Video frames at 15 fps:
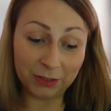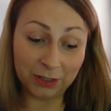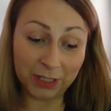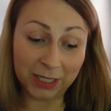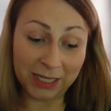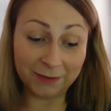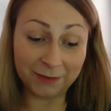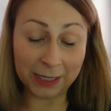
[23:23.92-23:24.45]

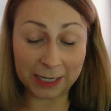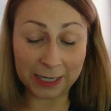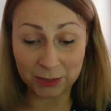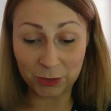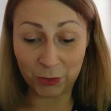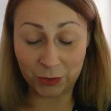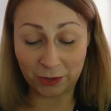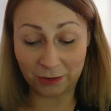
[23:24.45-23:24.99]
alleviate it
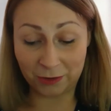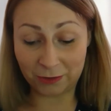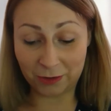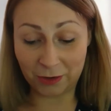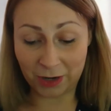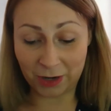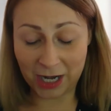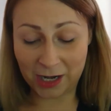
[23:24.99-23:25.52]

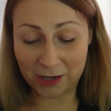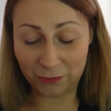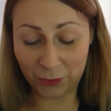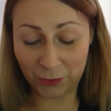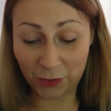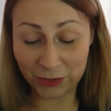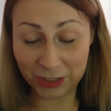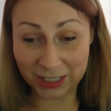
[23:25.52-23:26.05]
or kind of
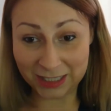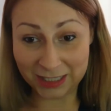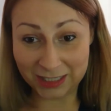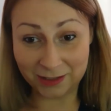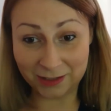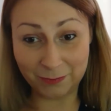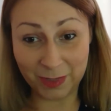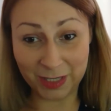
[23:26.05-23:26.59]
offset
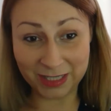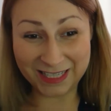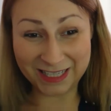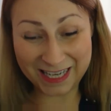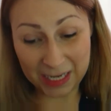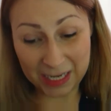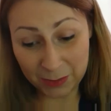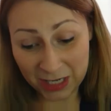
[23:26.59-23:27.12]
it by
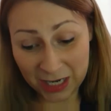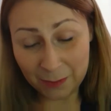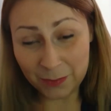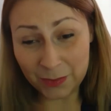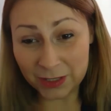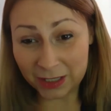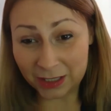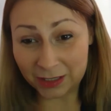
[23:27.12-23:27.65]
setting up the
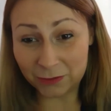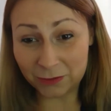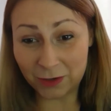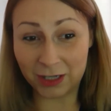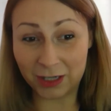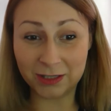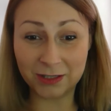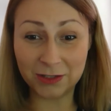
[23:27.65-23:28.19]
company in
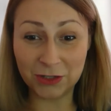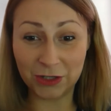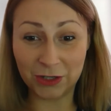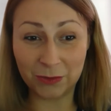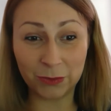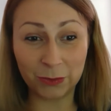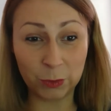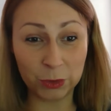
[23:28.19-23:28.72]
France? You
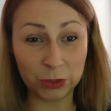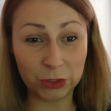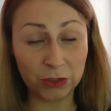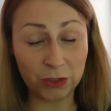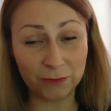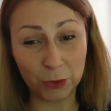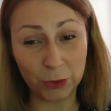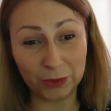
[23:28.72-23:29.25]
know, what's your view?